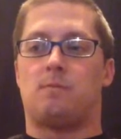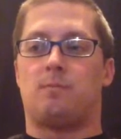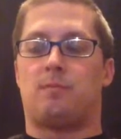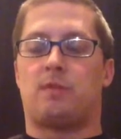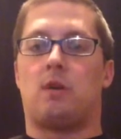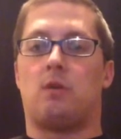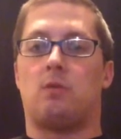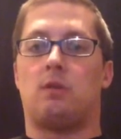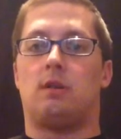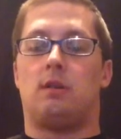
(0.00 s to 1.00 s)

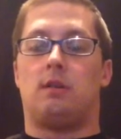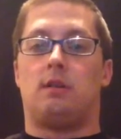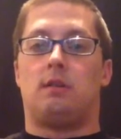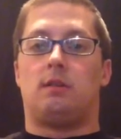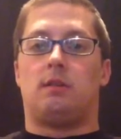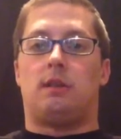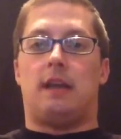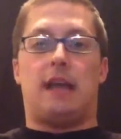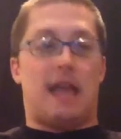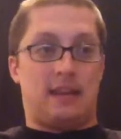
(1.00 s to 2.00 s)
So
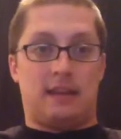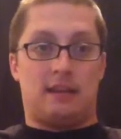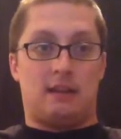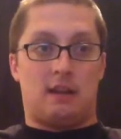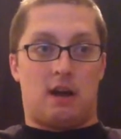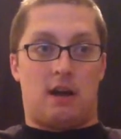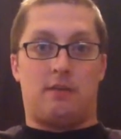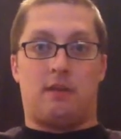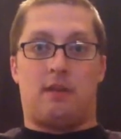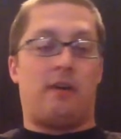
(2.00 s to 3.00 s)
it ended
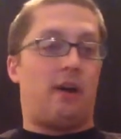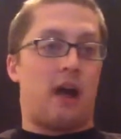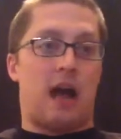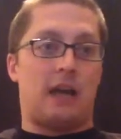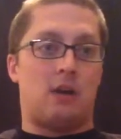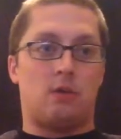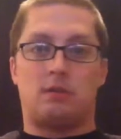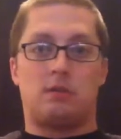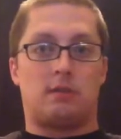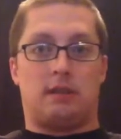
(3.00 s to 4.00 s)
on a very high
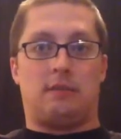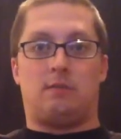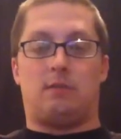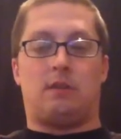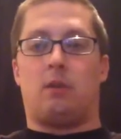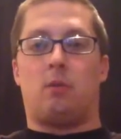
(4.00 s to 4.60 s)
note. There